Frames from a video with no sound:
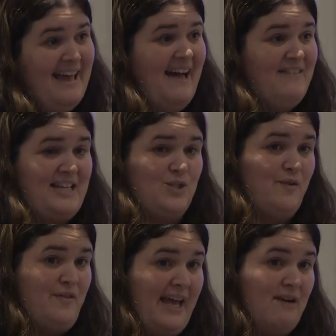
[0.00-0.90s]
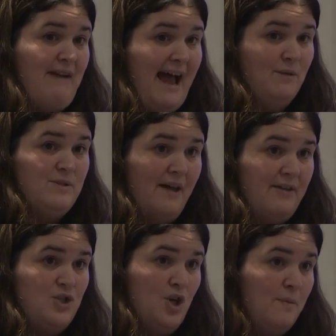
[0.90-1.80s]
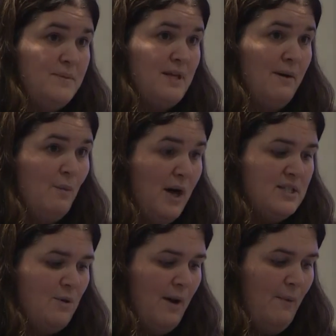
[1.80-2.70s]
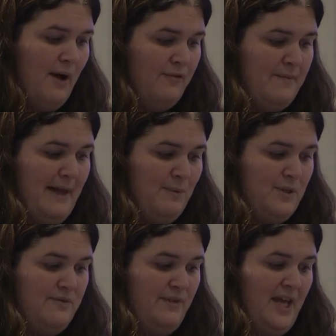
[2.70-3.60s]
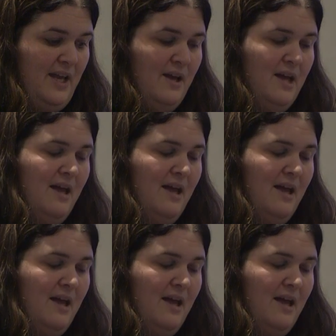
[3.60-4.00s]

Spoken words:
and that sort of thing around other jobs, so it works quite well from that point of view.